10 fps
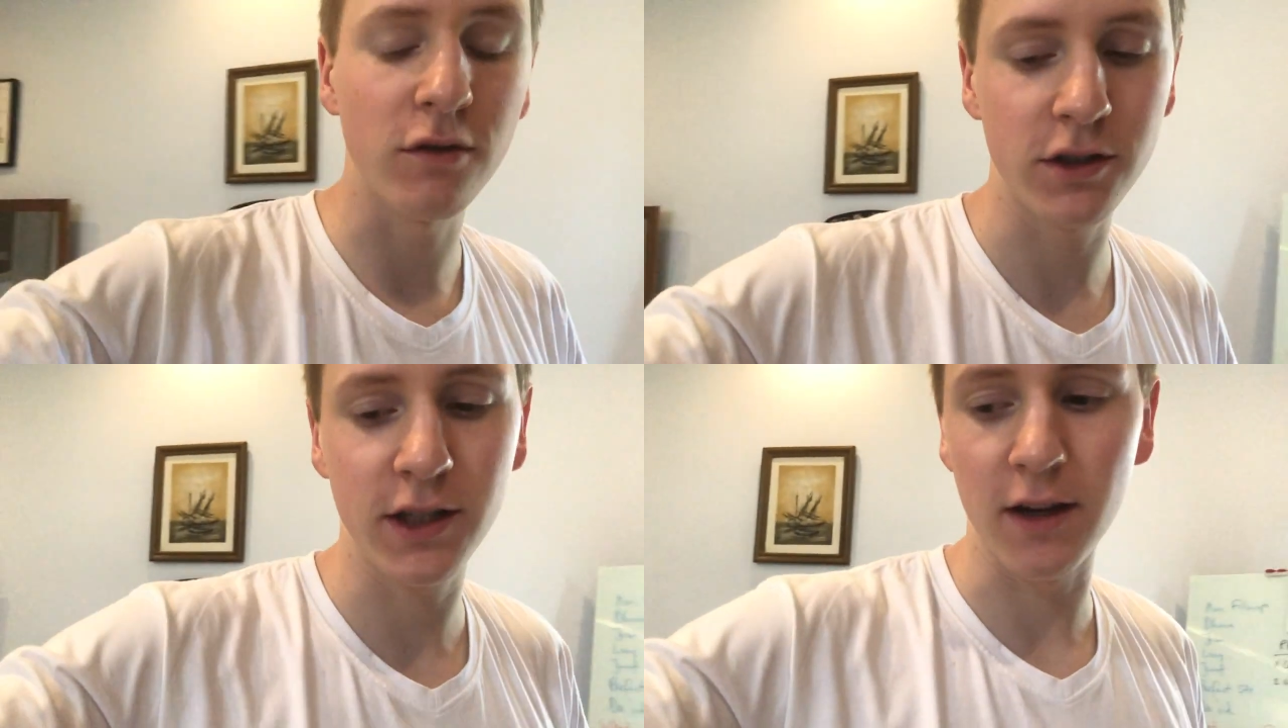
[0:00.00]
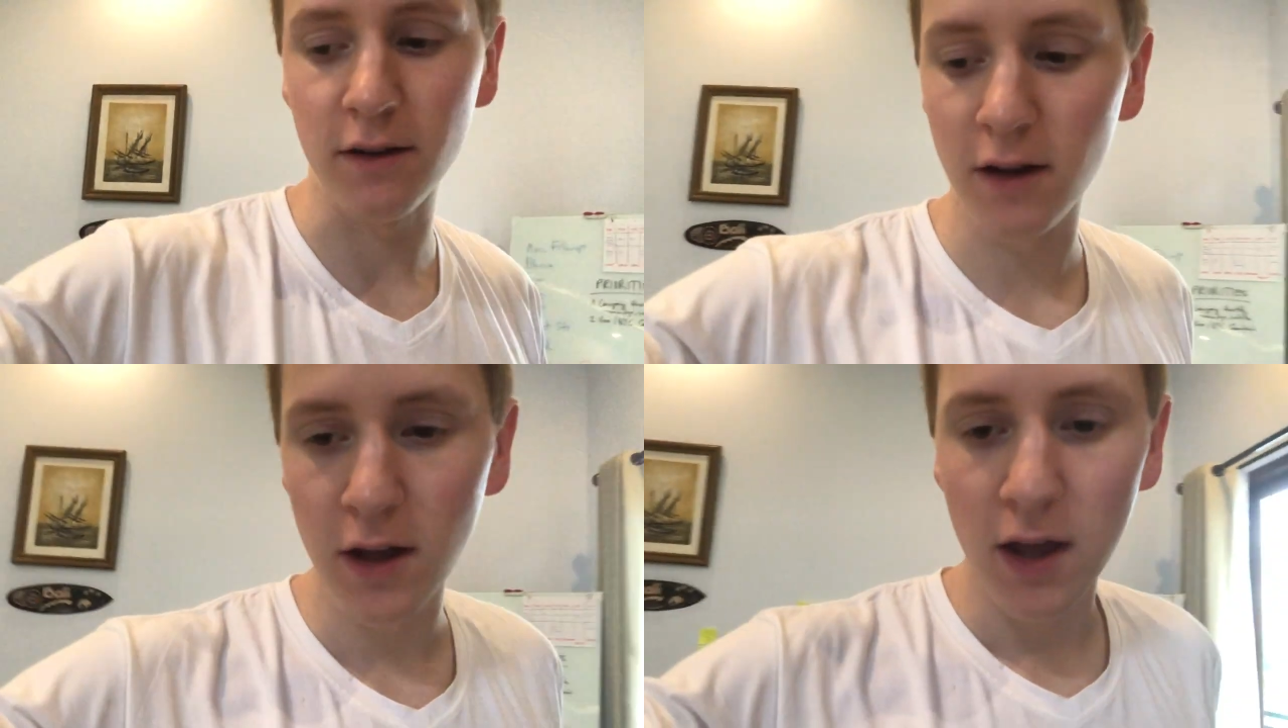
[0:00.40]
first had
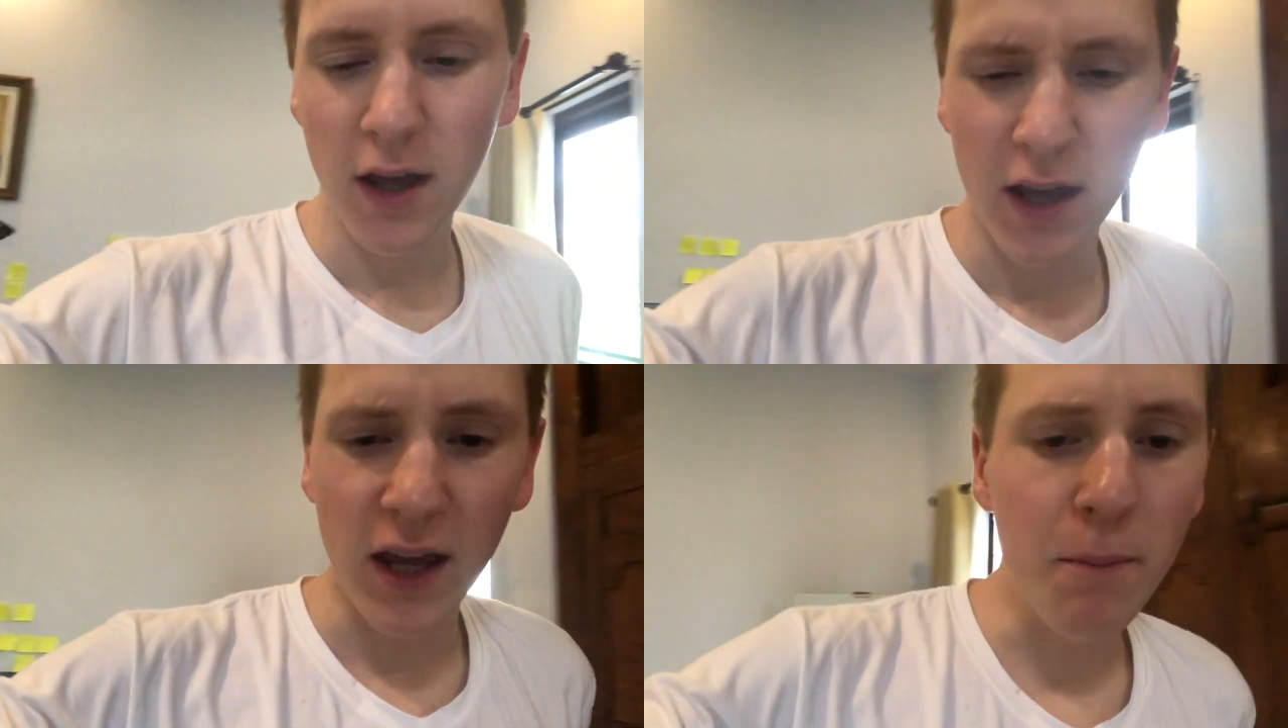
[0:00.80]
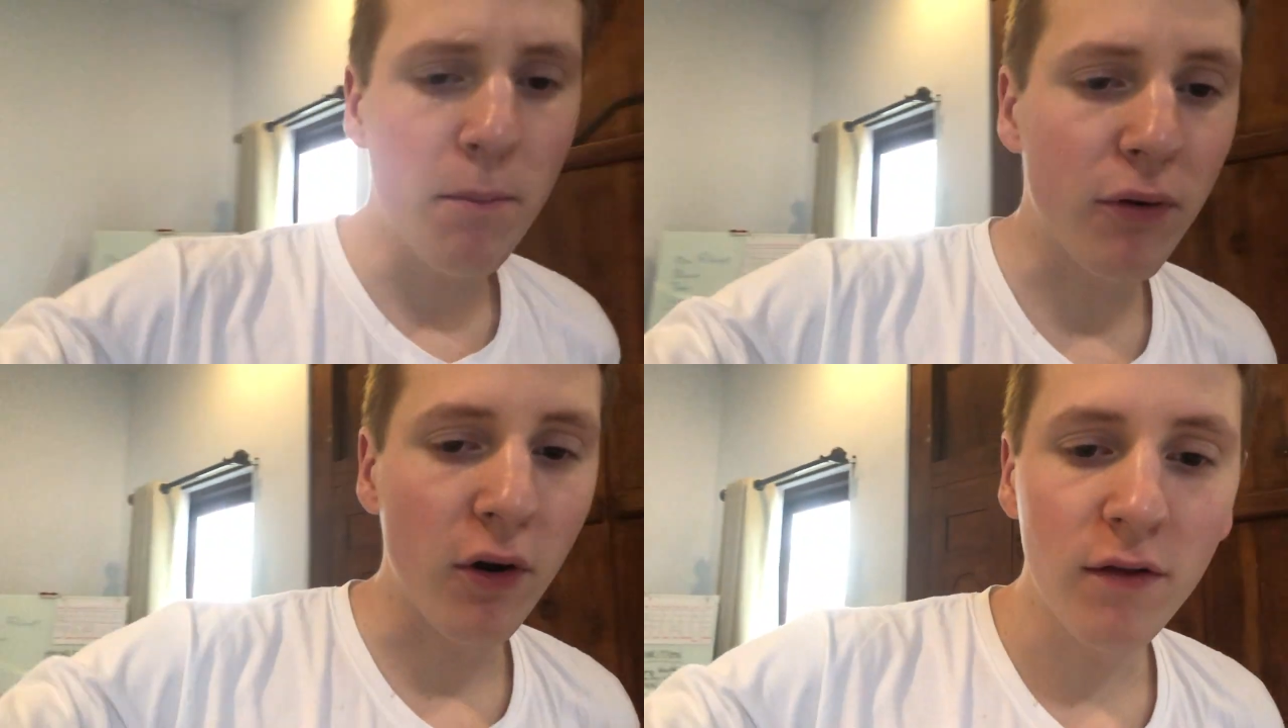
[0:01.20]
a
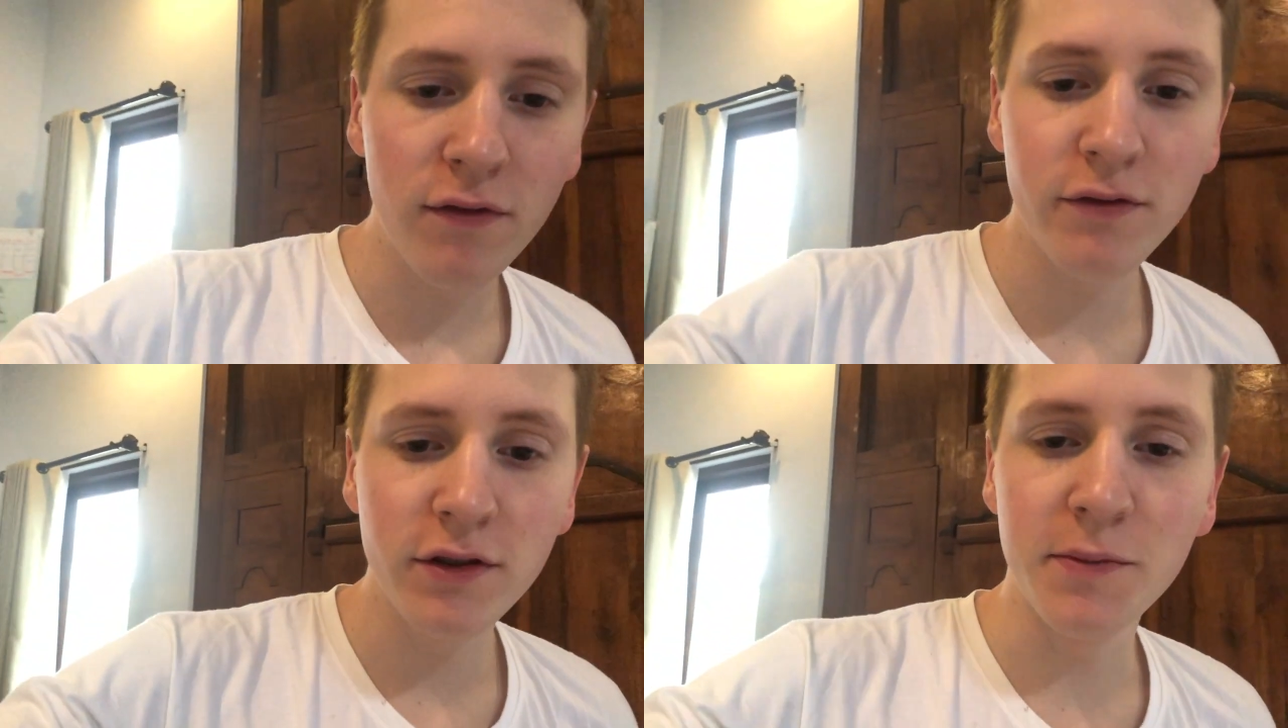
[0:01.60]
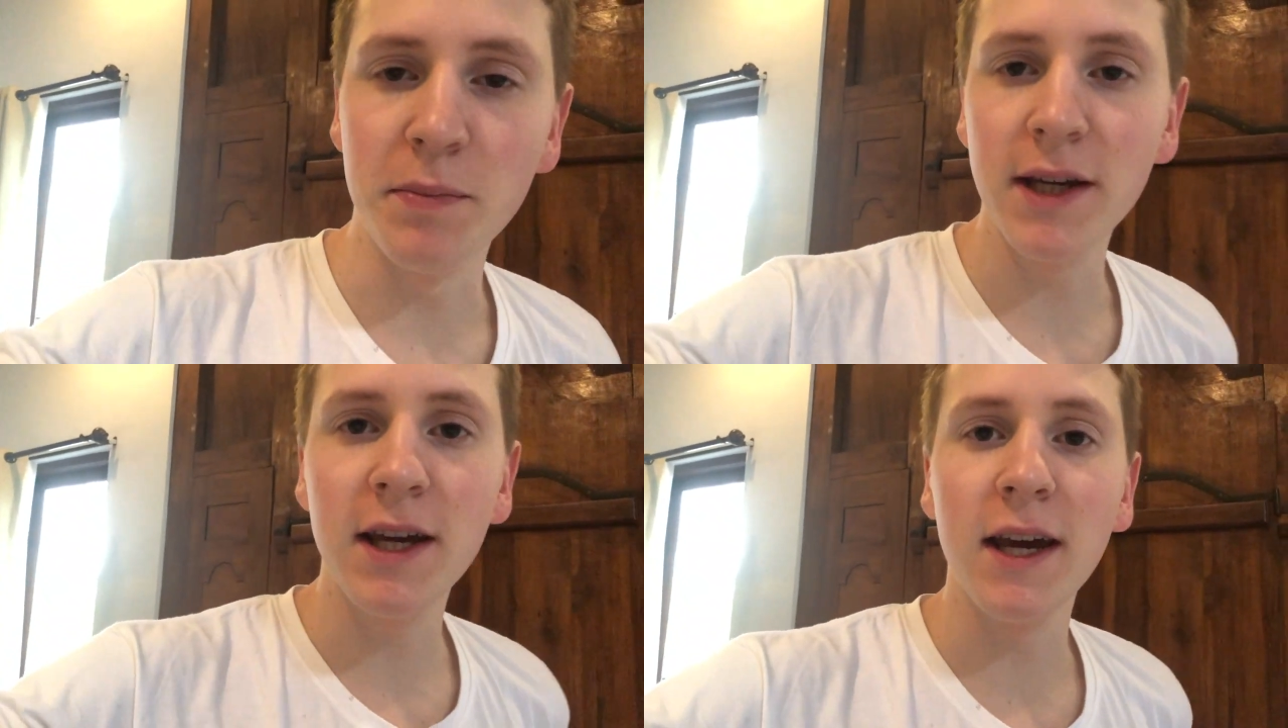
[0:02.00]
improv
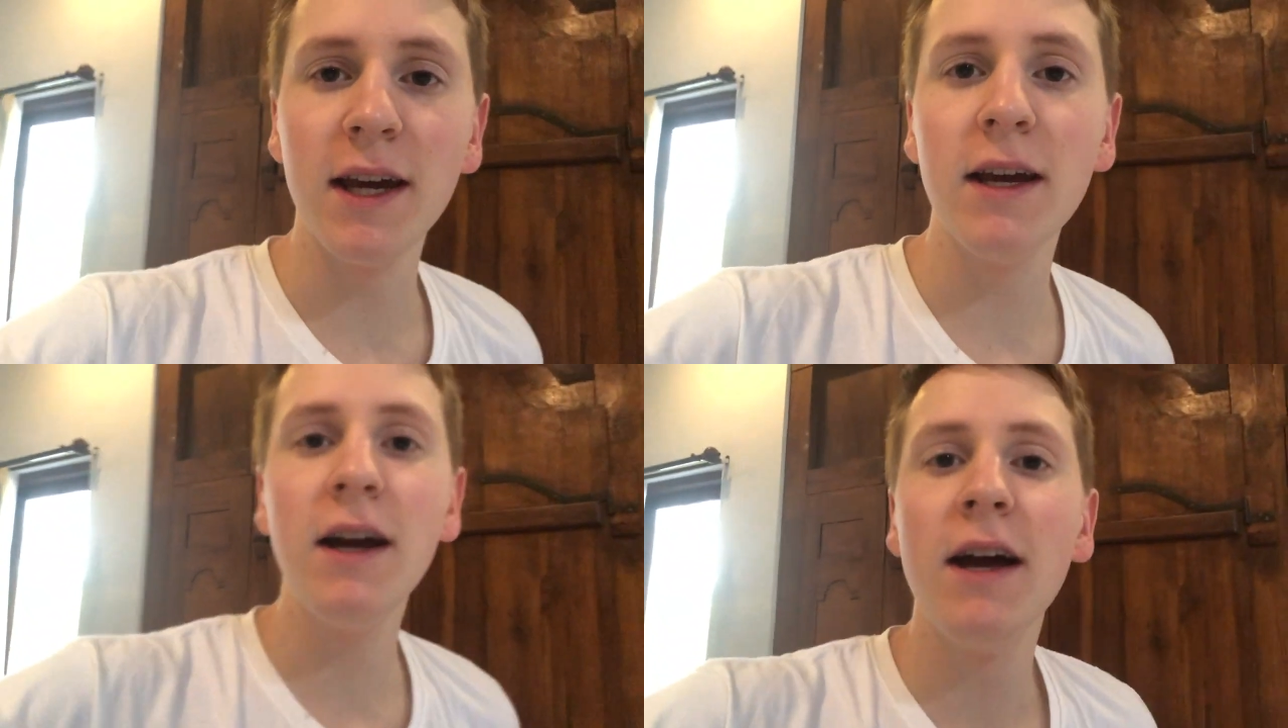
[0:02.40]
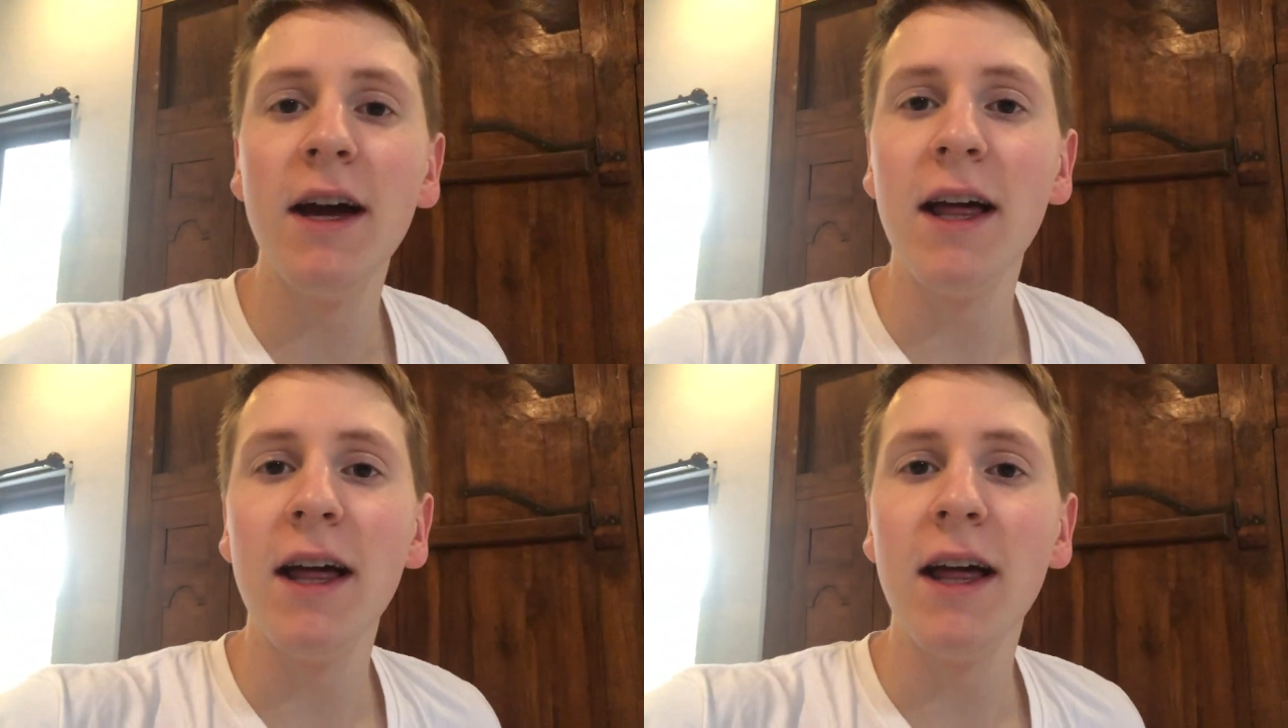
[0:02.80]
speaking